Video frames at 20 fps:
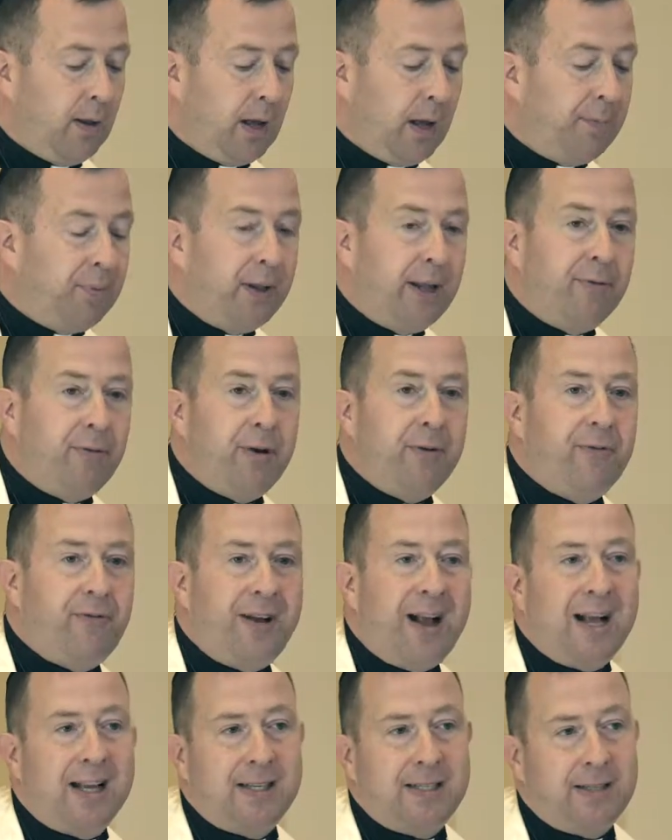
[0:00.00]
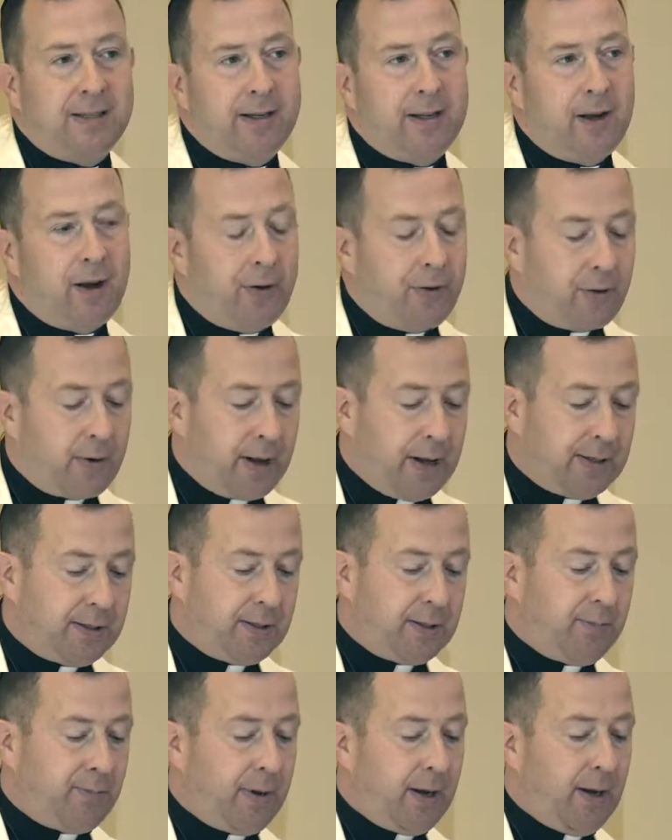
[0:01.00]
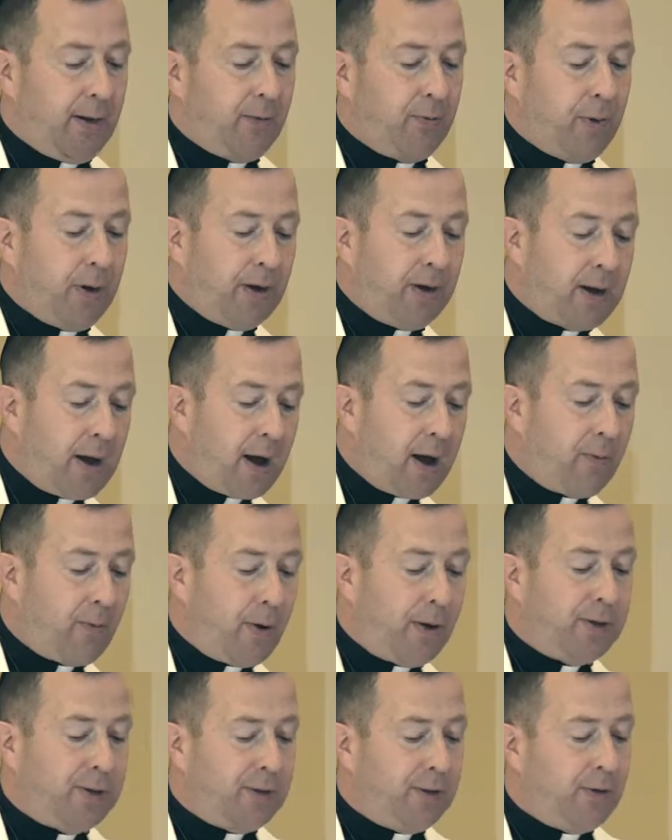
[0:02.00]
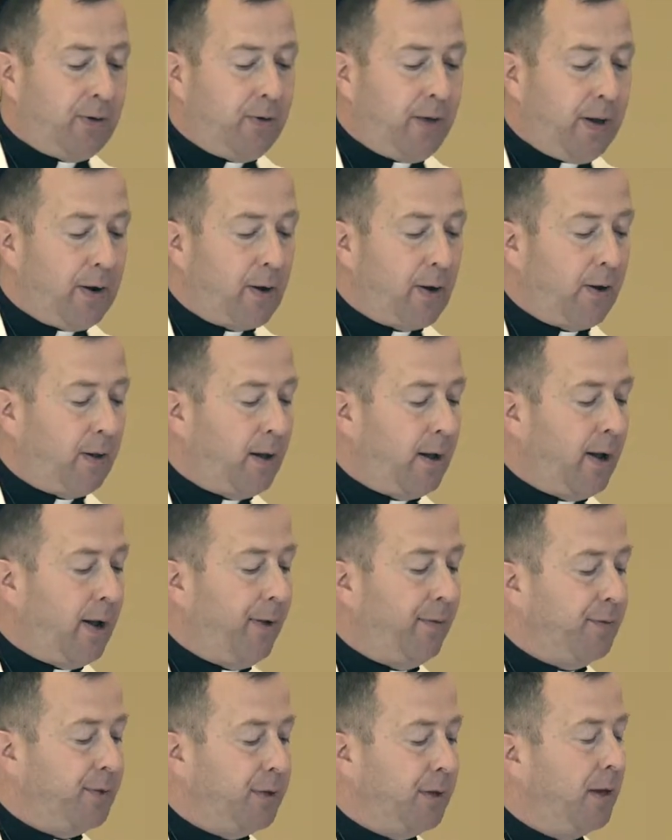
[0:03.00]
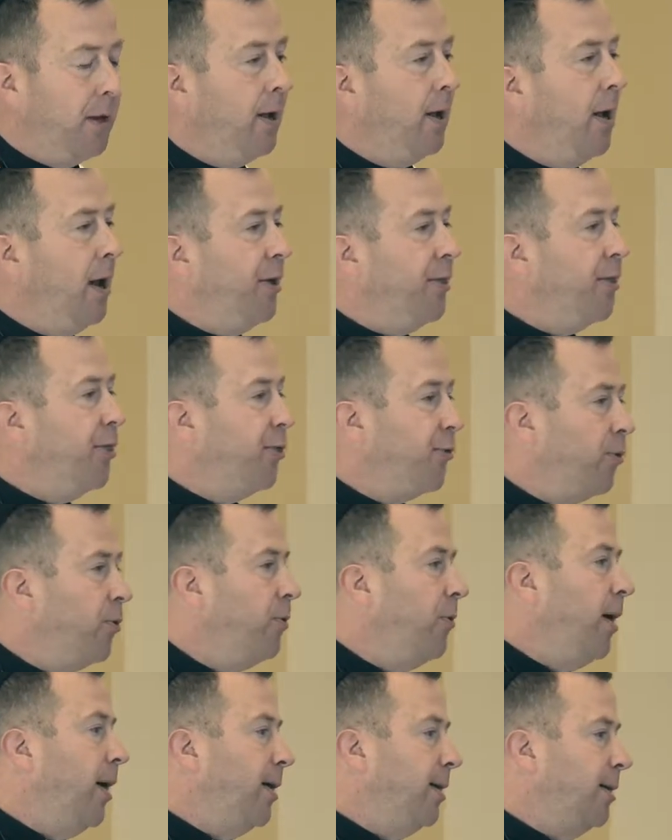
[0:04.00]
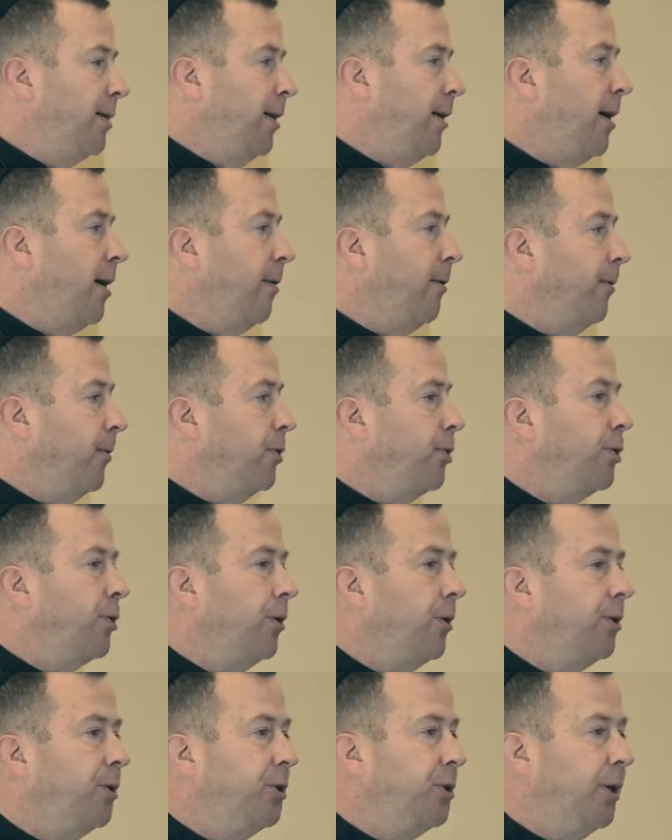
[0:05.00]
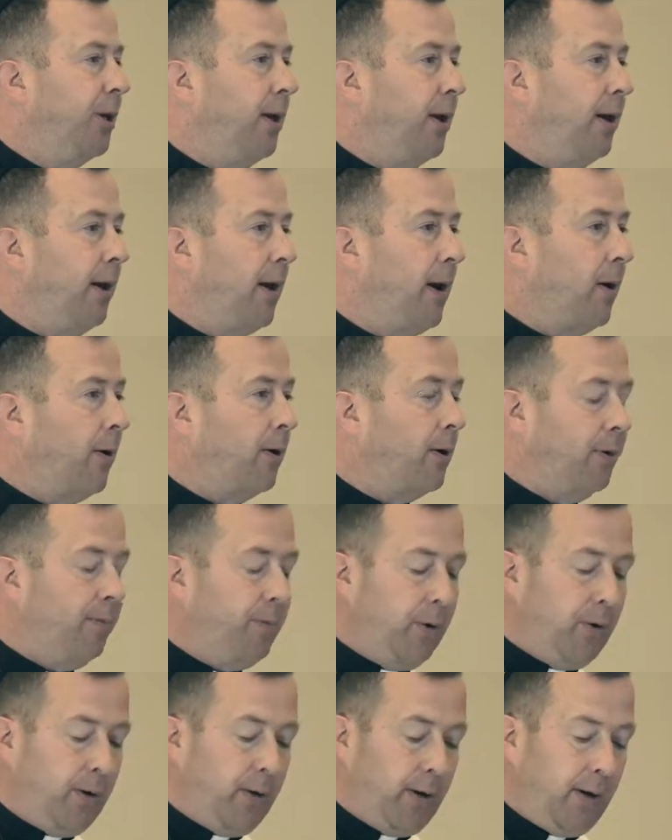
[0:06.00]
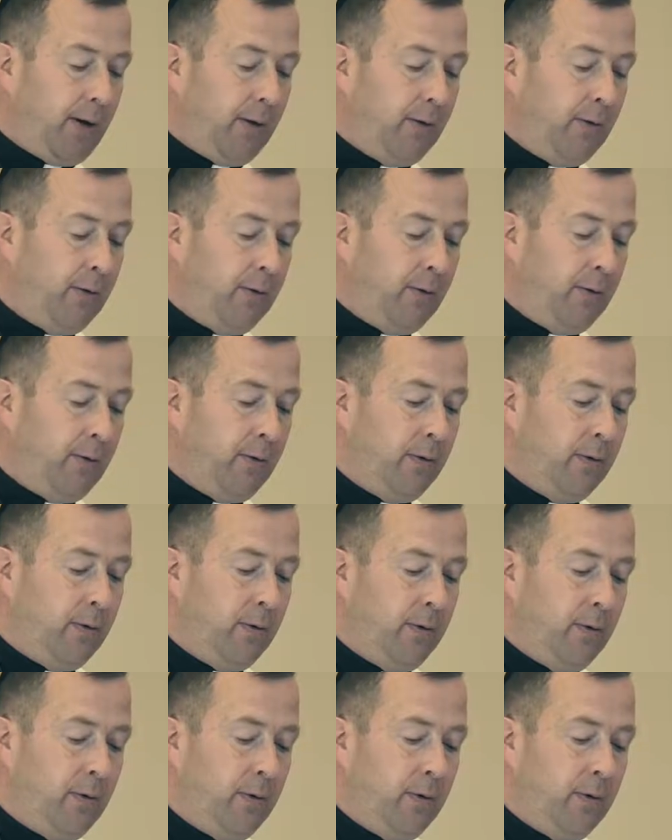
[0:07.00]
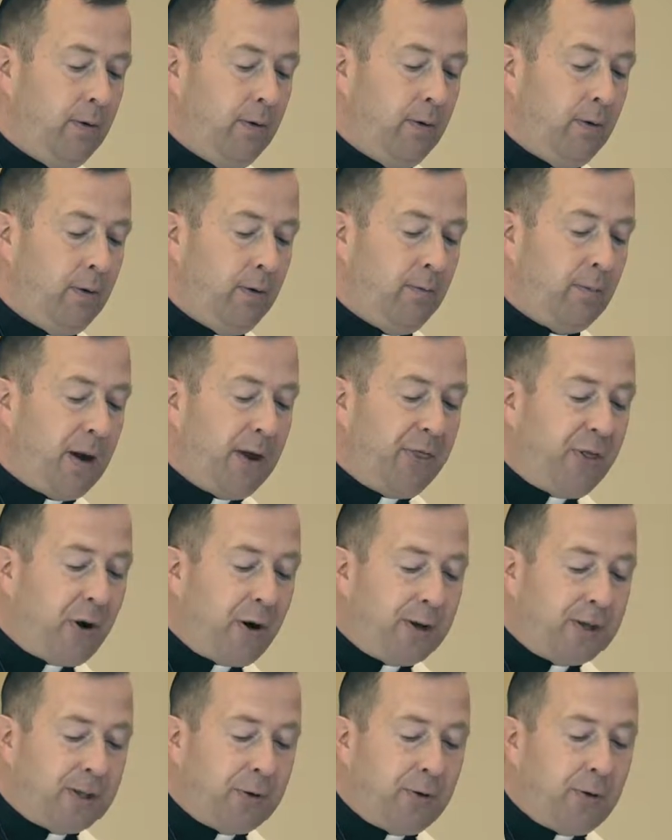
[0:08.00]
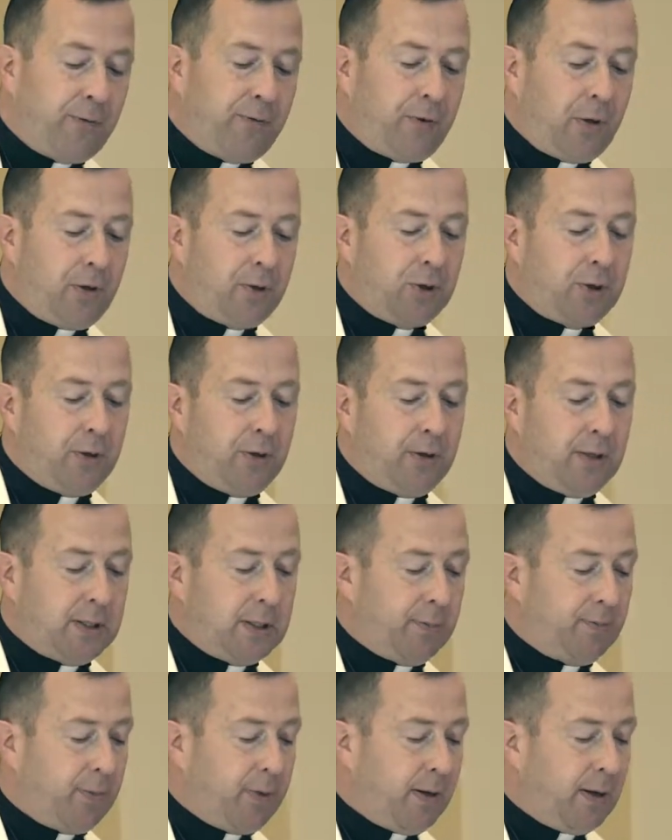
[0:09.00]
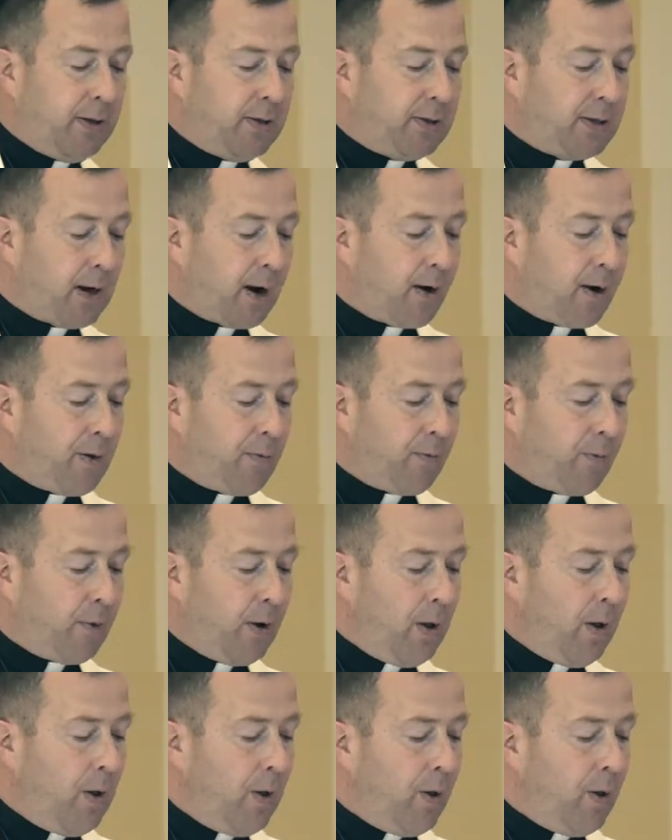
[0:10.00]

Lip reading: I believe we vastly underestimate what God wants to do in our lives and through us in our church and in our community. My thoughts on devotion, discipline, and daring